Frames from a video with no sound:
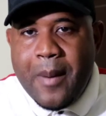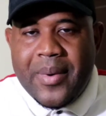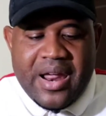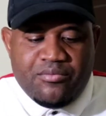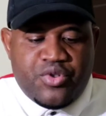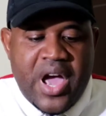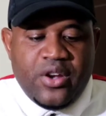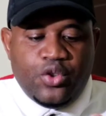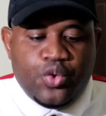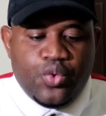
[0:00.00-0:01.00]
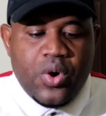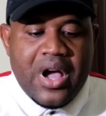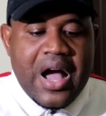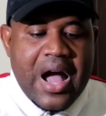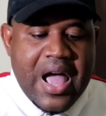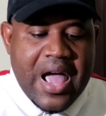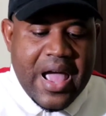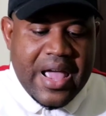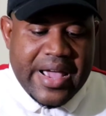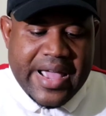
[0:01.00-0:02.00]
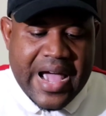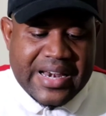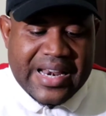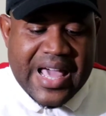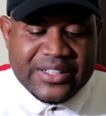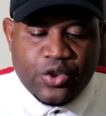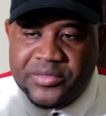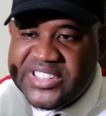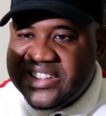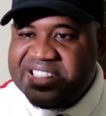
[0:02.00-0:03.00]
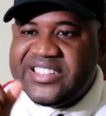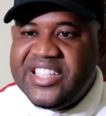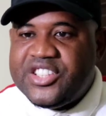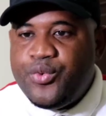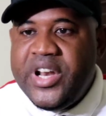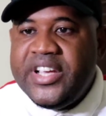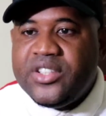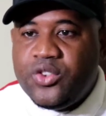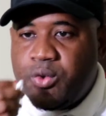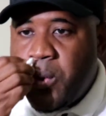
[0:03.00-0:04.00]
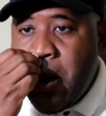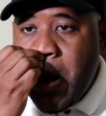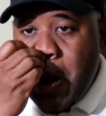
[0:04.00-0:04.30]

But I'm trying to uh, uh, analyze some statistics relating to